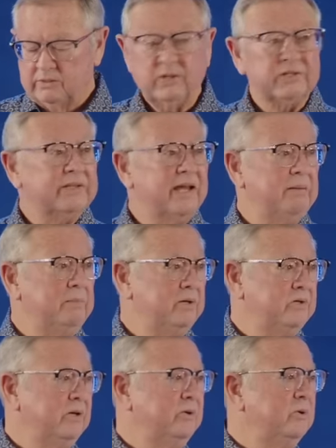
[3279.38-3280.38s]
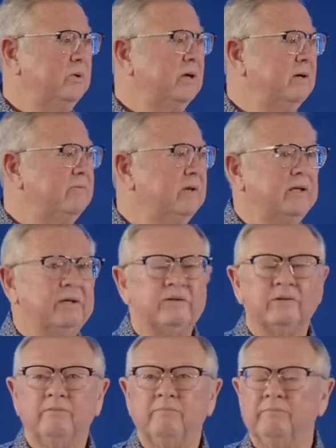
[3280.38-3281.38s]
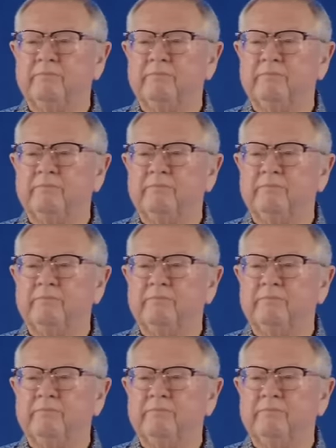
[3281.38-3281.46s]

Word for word: to establish a new covenant